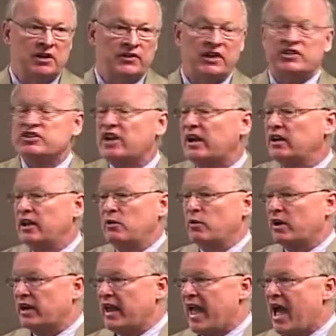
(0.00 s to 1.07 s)
that suddenly
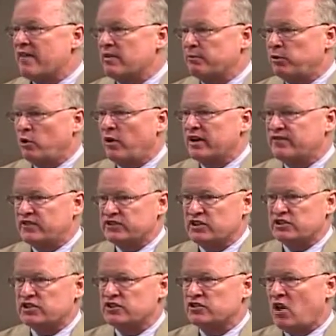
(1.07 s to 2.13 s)
we're going to have employed
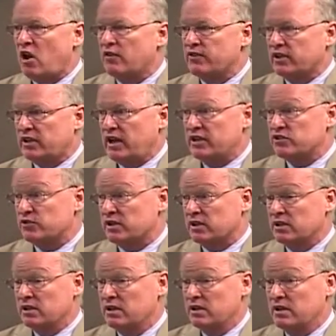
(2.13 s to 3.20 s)
physicians all over the country.
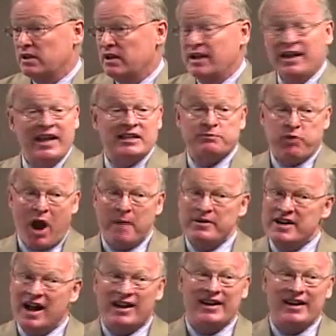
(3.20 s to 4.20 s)
It's probably